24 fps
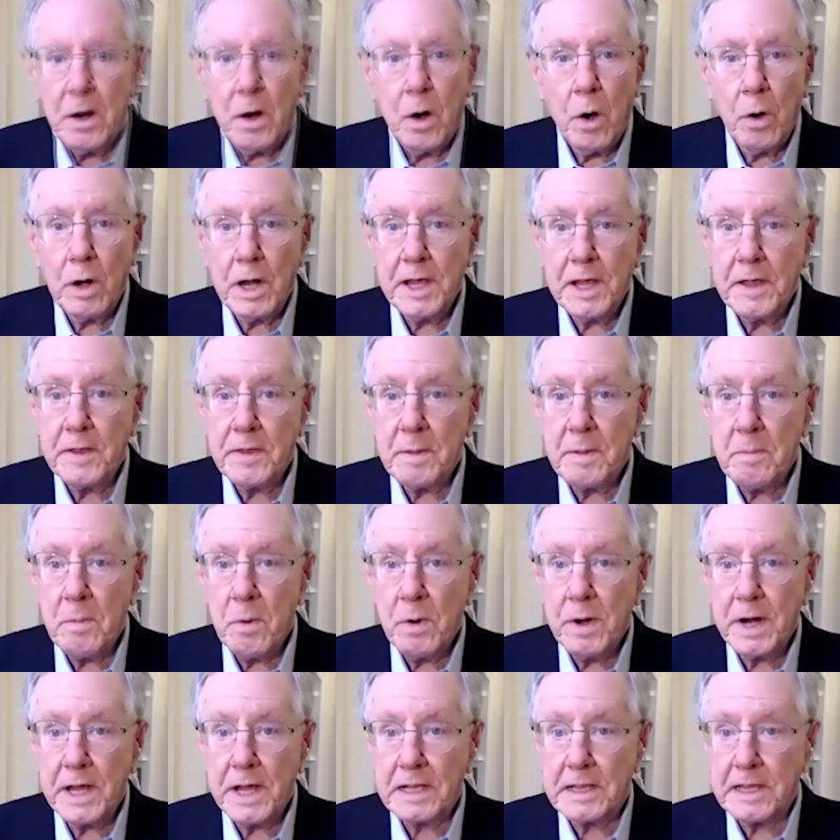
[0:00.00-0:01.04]
Early in the
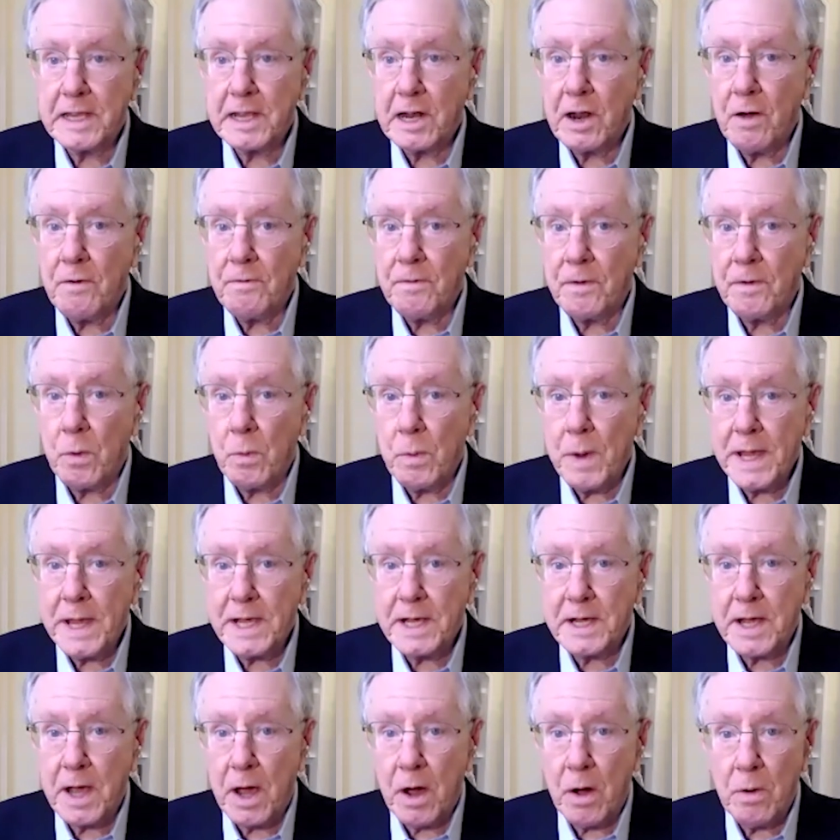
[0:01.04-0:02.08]
morning a little over a week
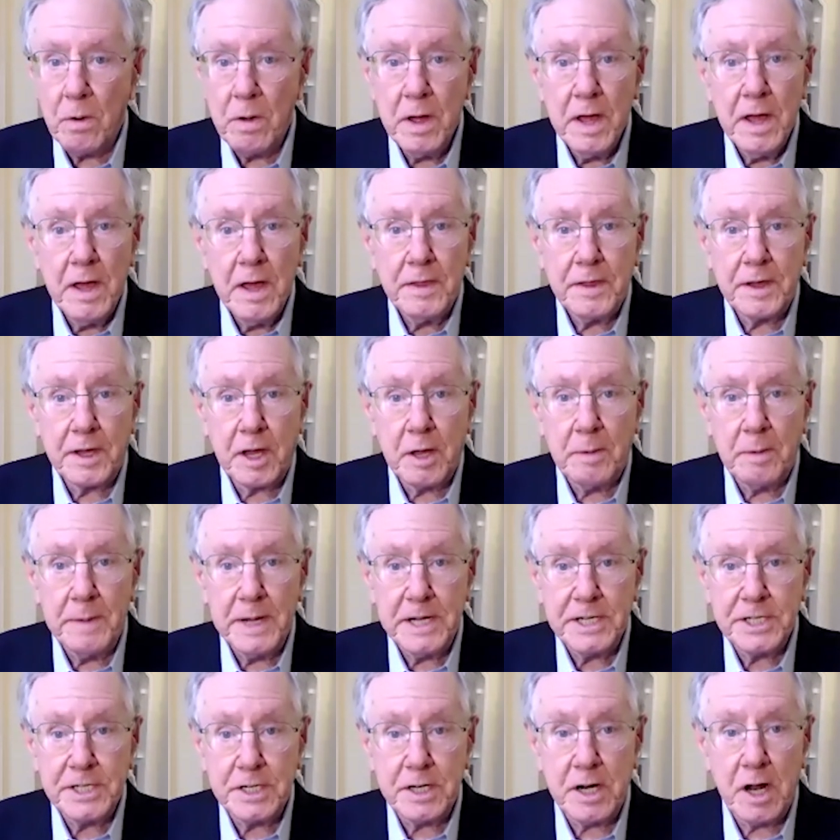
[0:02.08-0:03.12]
ago, the
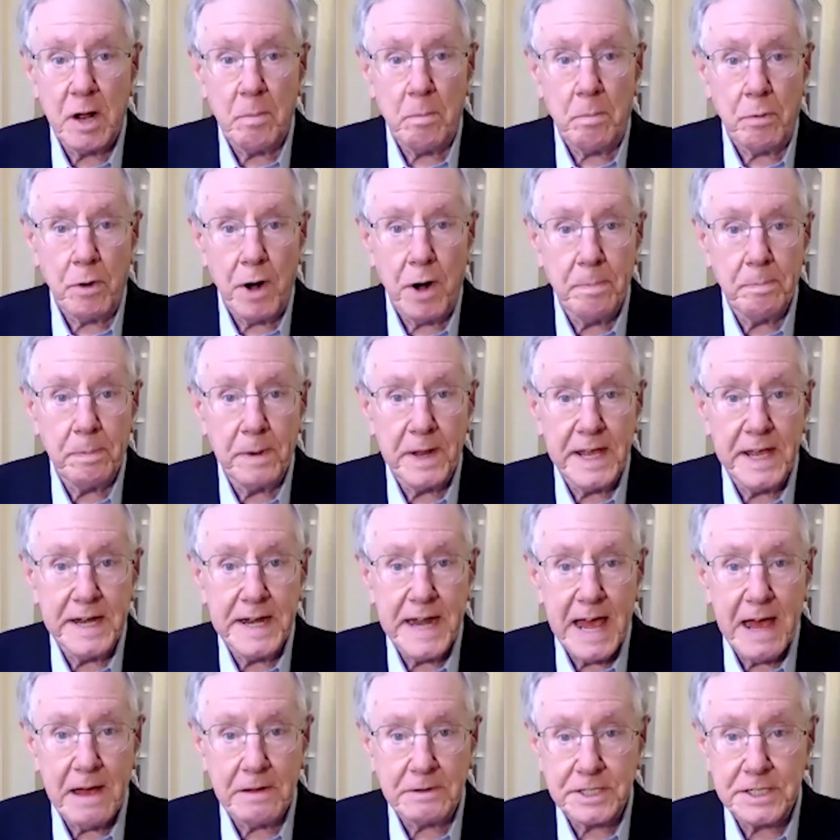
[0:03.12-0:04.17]
Commission abruptly
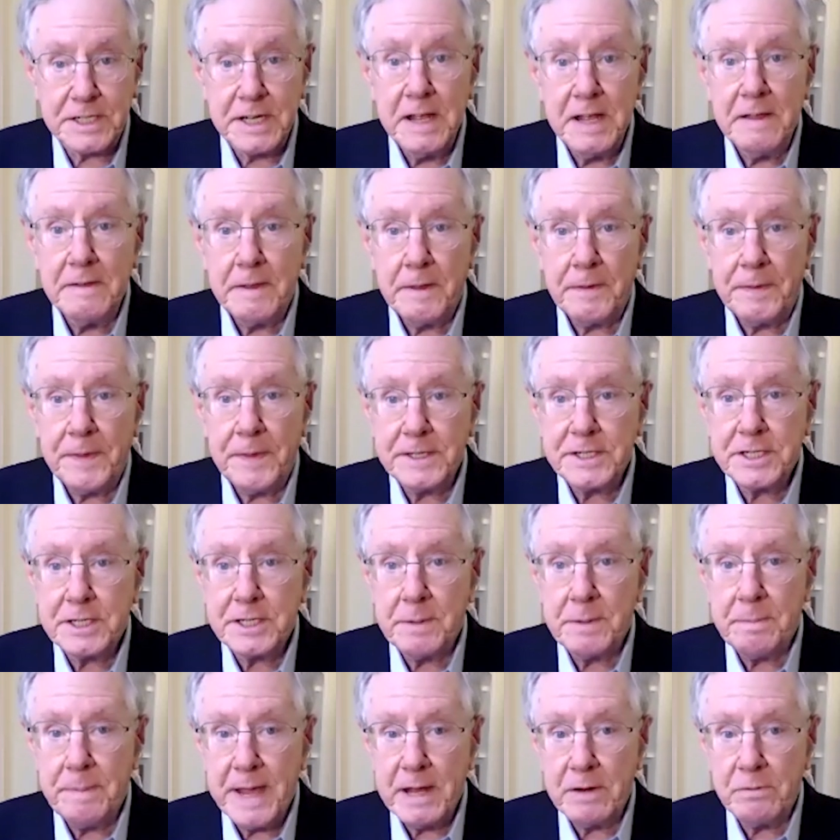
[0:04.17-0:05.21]
announced that this
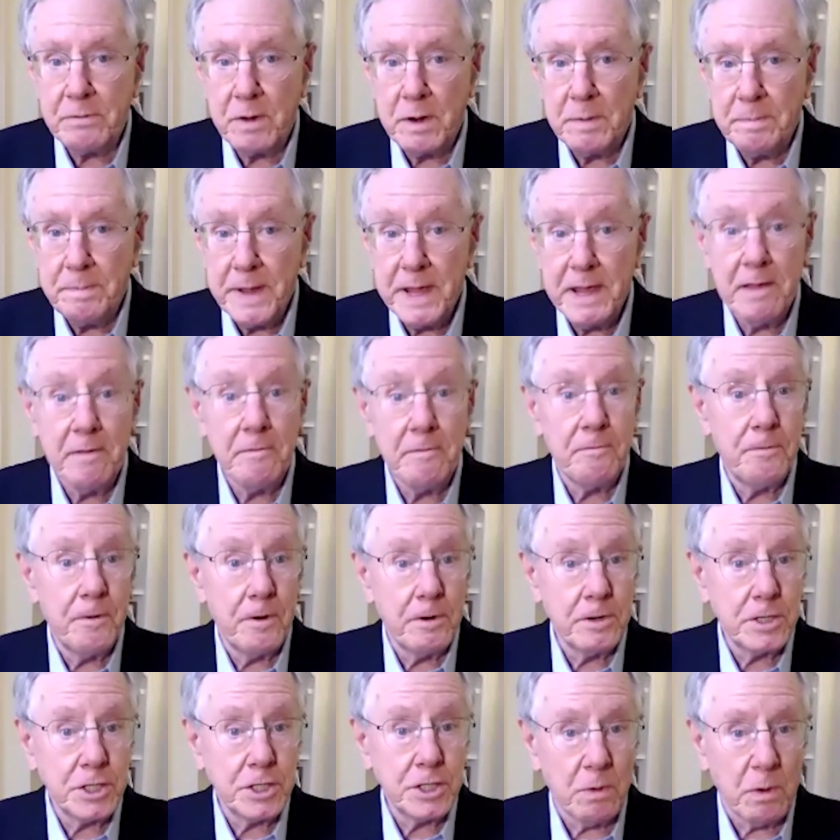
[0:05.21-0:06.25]
debate would be
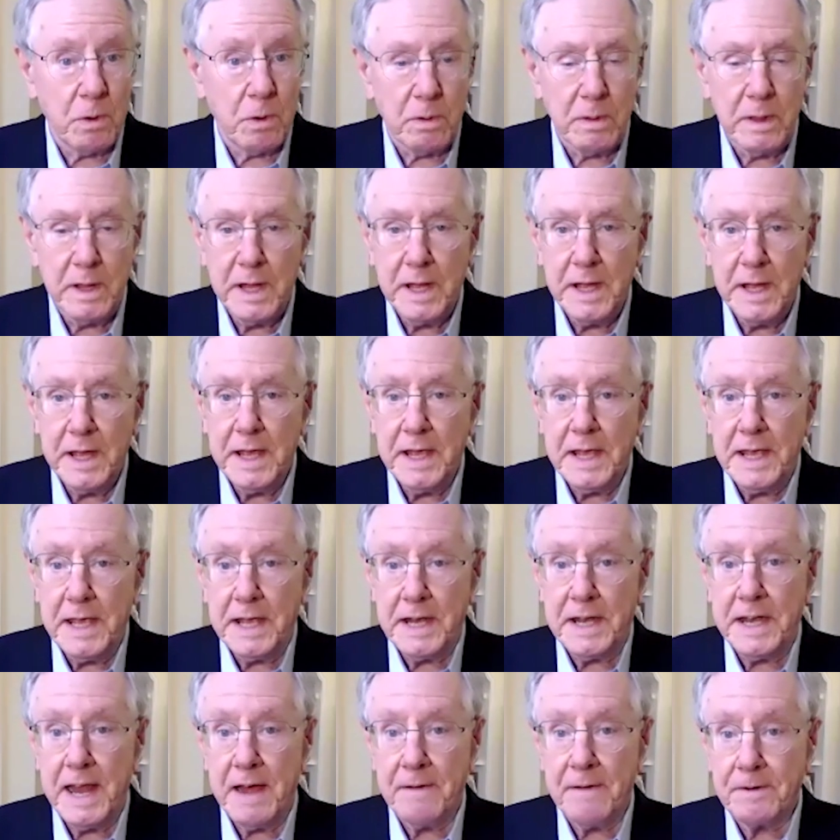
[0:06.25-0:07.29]
virtual.
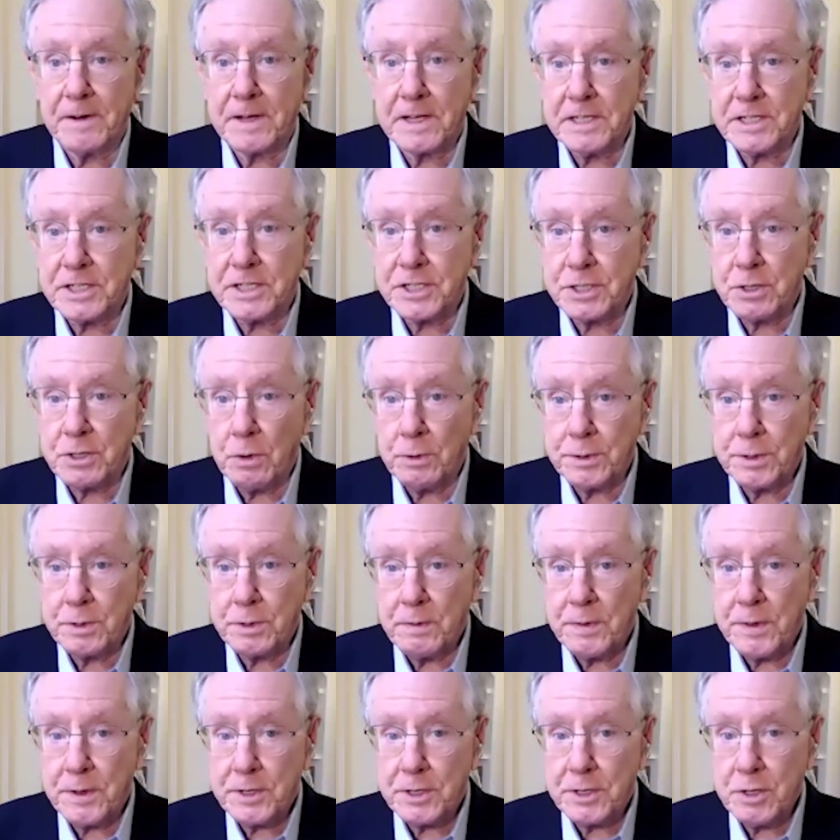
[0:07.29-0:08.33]
It never consulted
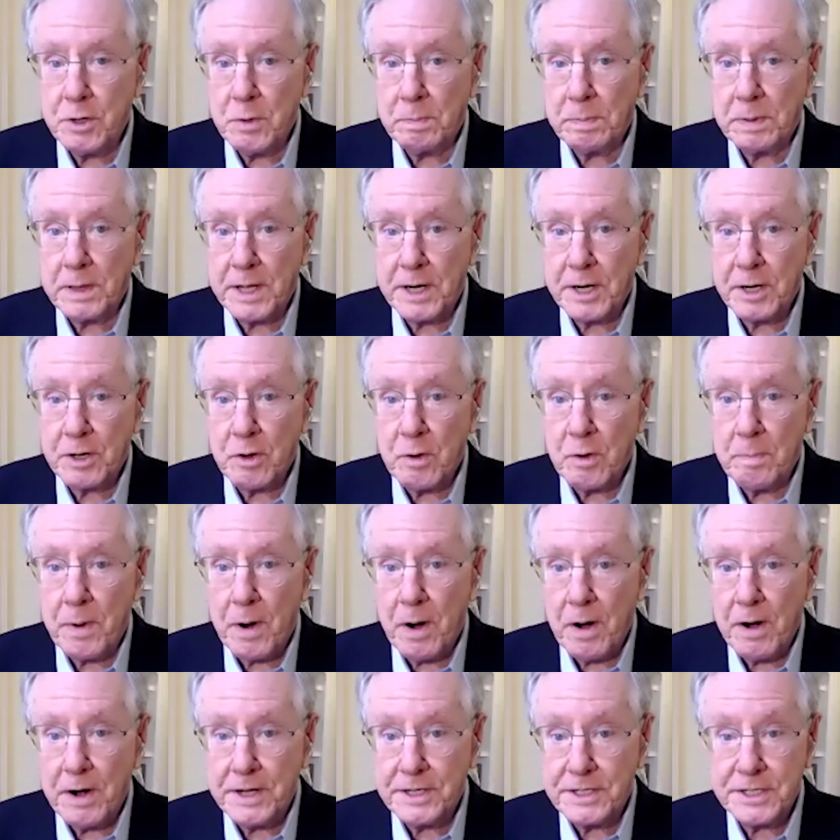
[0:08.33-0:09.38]
with the two political
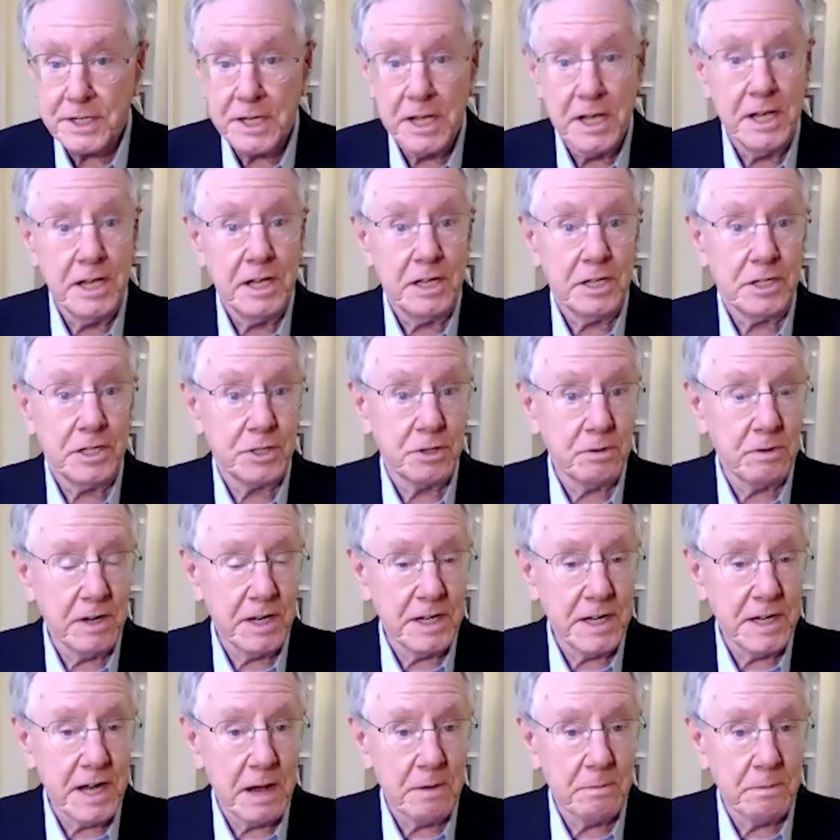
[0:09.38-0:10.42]
parties,
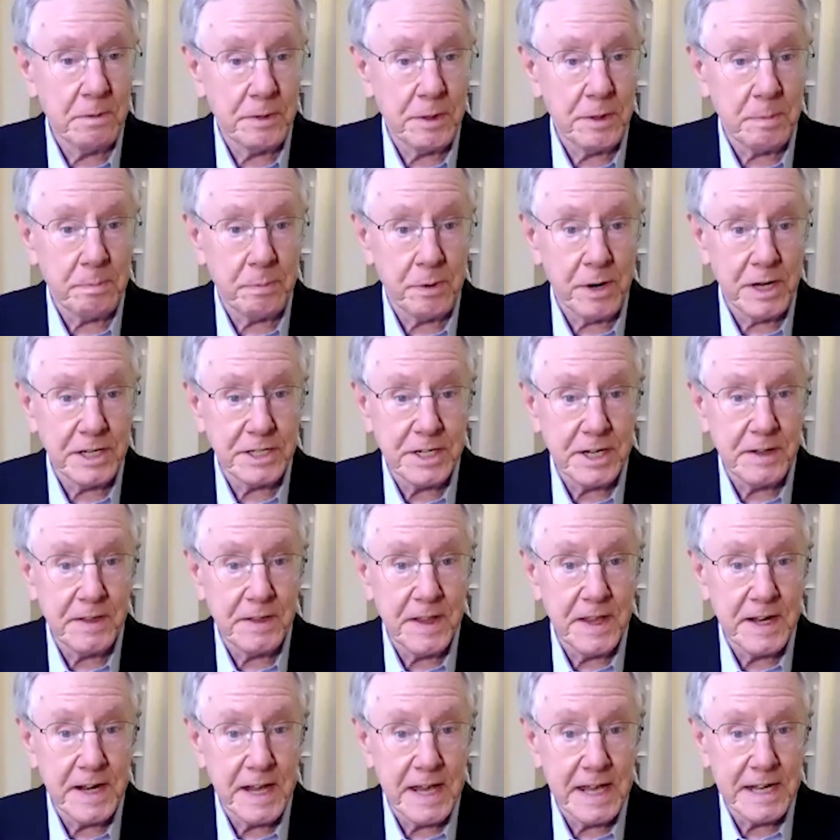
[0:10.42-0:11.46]
certainly not with the President
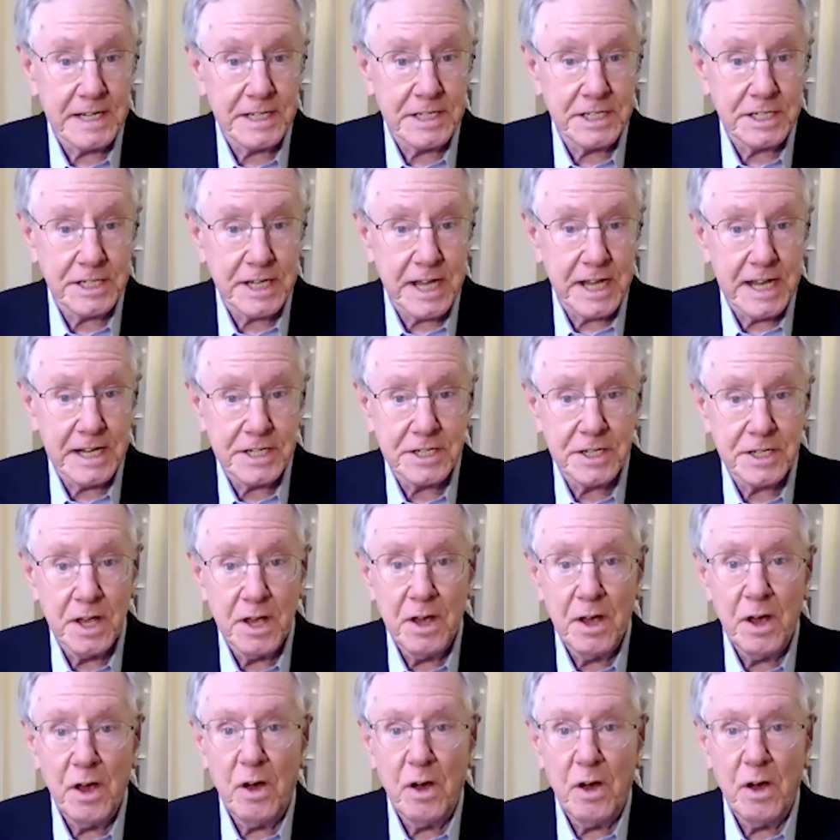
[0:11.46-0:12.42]
of the United States,